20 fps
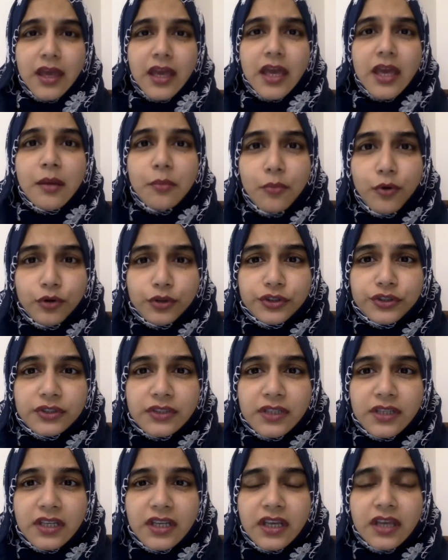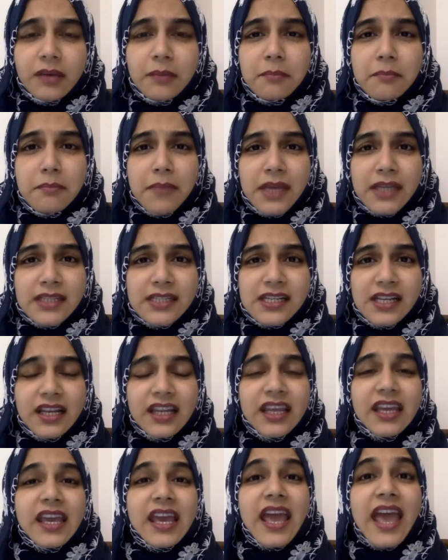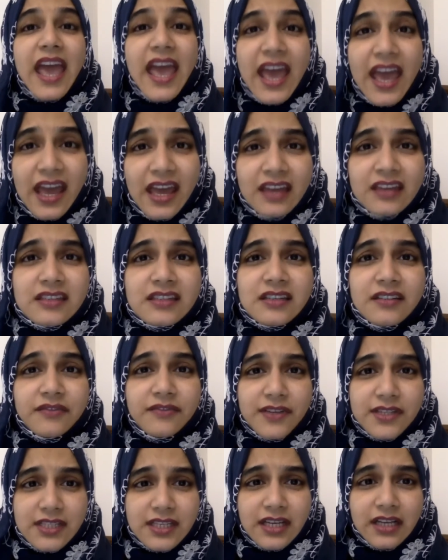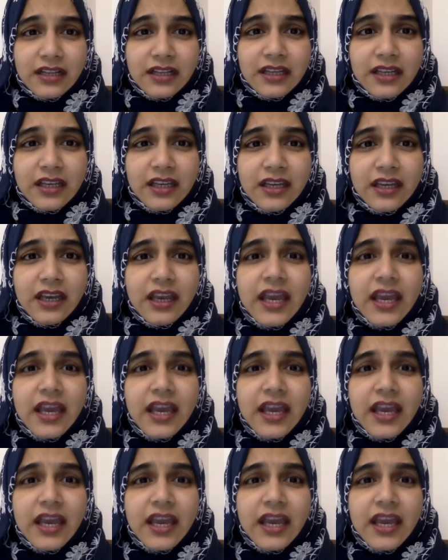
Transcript: emotionally, mentally, and physically.